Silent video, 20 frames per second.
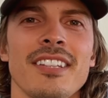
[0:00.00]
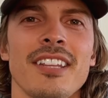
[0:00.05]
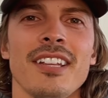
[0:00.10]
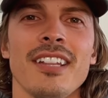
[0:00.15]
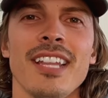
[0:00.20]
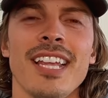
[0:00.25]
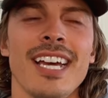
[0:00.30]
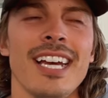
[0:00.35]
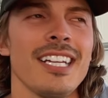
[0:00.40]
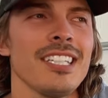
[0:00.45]
The
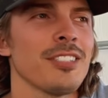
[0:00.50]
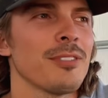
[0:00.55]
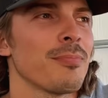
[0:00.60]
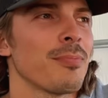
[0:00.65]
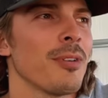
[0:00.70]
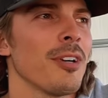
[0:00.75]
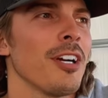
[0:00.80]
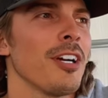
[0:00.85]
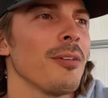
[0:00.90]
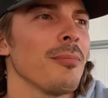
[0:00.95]
last
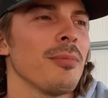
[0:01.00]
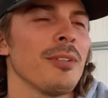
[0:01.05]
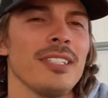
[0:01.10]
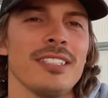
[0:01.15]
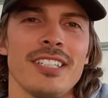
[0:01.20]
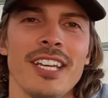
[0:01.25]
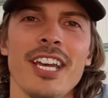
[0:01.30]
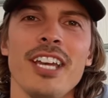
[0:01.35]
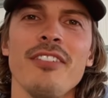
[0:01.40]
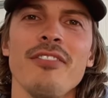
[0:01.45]
probably
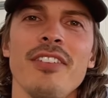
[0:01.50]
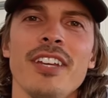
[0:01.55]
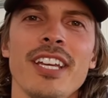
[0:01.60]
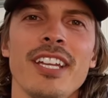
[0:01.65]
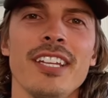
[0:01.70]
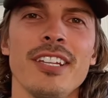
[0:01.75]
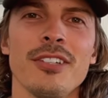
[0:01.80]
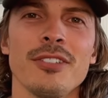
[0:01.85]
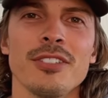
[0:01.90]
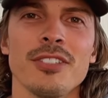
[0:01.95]
10
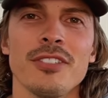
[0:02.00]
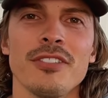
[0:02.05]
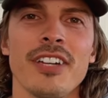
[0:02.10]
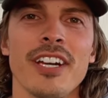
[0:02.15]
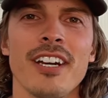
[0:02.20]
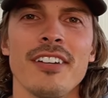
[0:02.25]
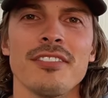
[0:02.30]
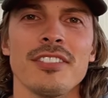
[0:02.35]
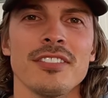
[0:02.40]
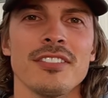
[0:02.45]
videos you
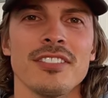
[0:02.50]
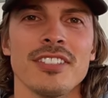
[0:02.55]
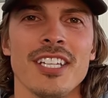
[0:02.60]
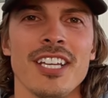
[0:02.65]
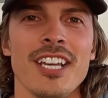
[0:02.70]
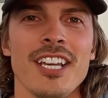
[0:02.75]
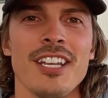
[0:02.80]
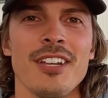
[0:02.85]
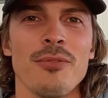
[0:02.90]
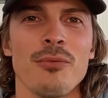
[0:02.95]
guys have
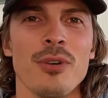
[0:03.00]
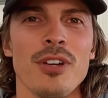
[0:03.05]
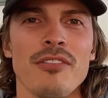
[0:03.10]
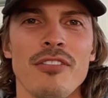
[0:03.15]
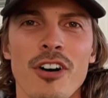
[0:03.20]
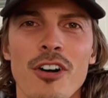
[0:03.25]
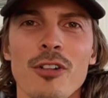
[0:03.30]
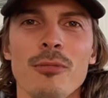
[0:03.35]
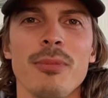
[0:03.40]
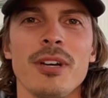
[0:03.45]
seen, we've
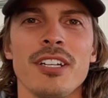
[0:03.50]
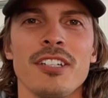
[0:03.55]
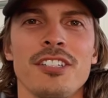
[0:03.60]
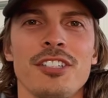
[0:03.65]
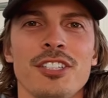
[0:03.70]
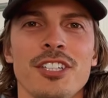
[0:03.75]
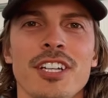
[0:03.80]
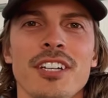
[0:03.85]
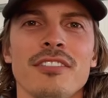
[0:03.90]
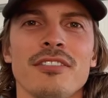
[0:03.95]
all been
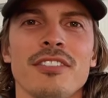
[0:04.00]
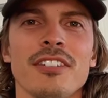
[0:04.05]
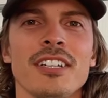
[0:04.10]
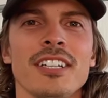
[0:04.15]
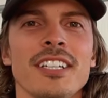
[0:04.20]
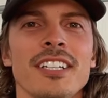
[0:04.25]
shivering.